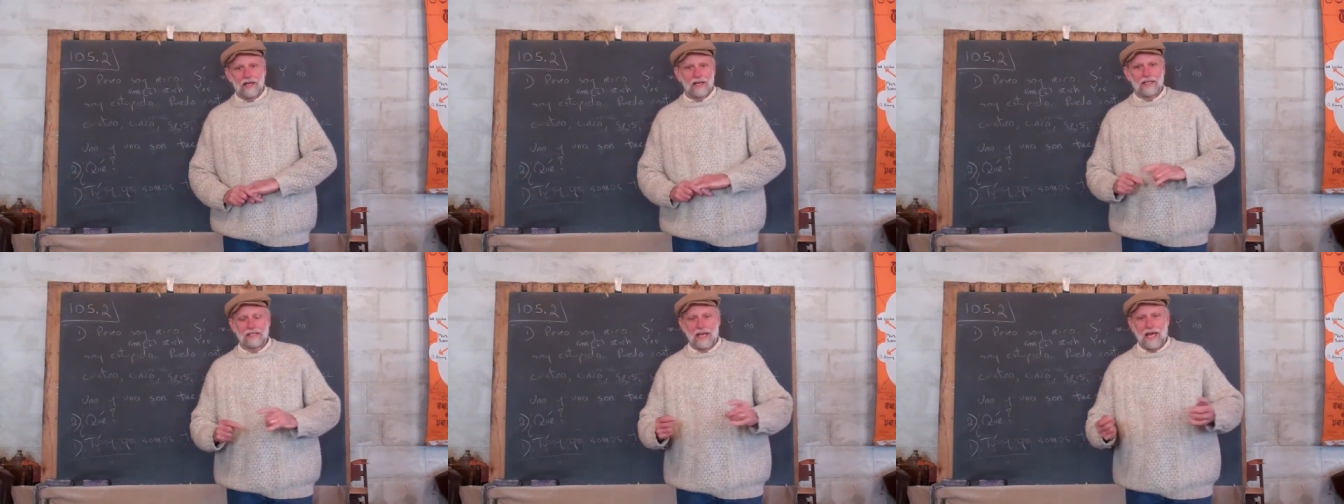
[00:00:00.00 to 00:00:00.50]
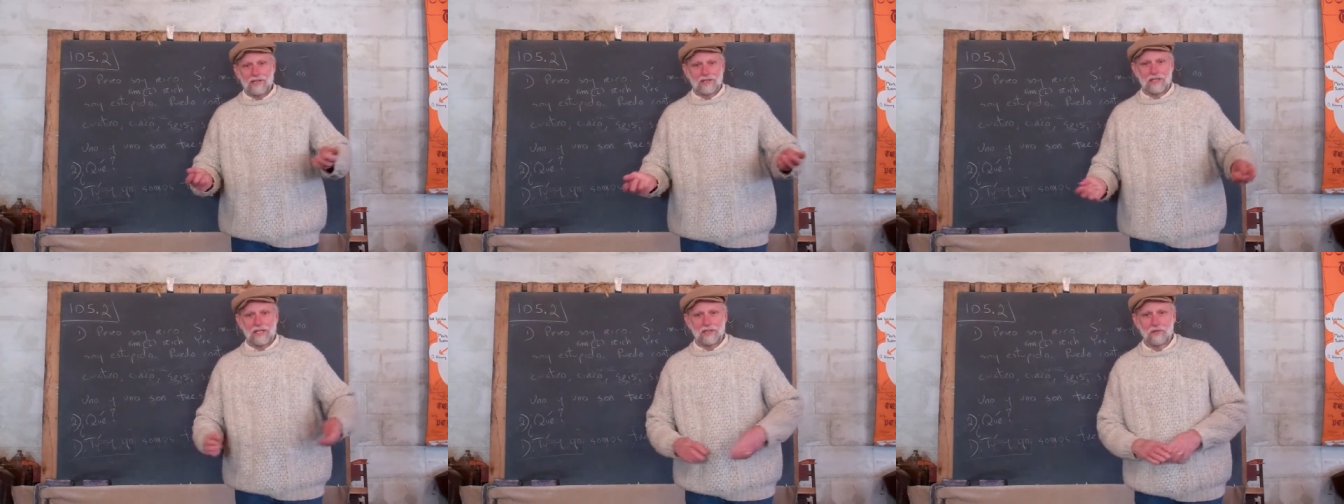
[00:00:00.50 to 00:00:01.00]
I like to ask
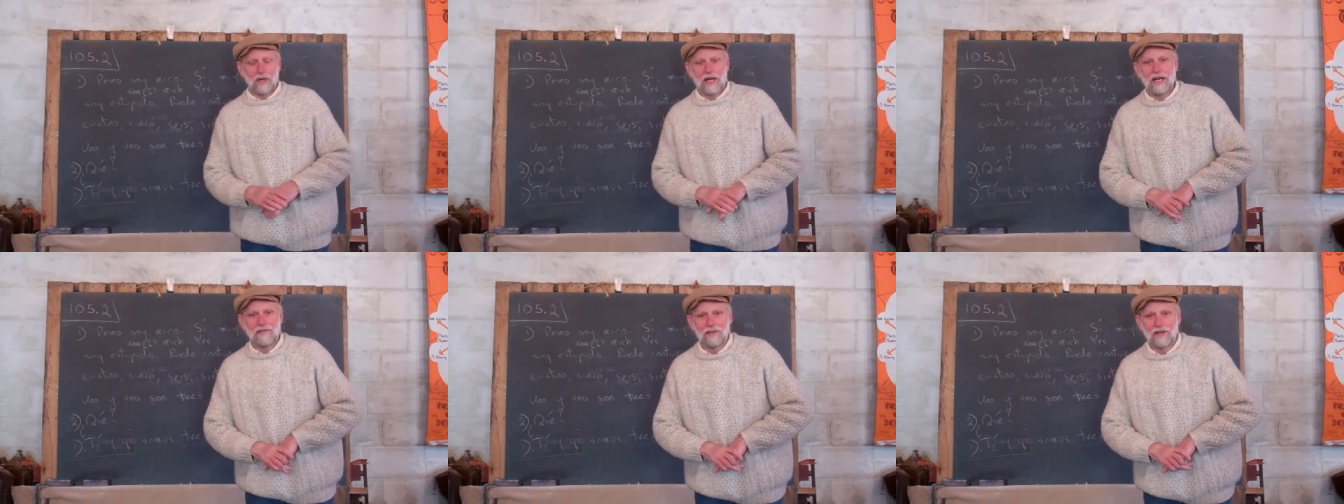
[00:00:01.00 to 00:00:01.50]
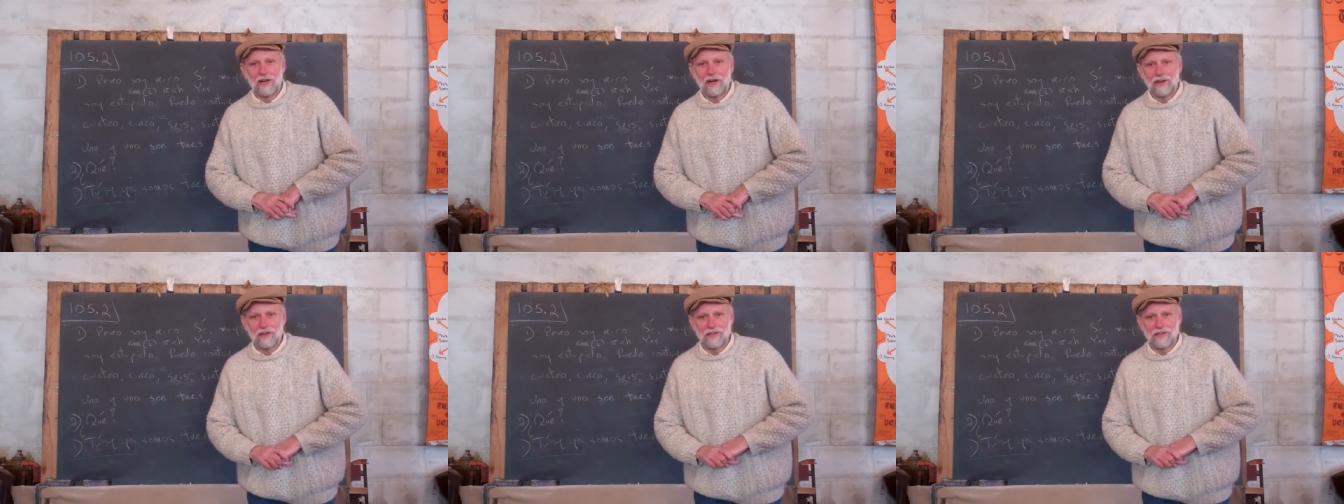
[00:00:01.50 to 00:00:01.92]
the kids, what kind of a car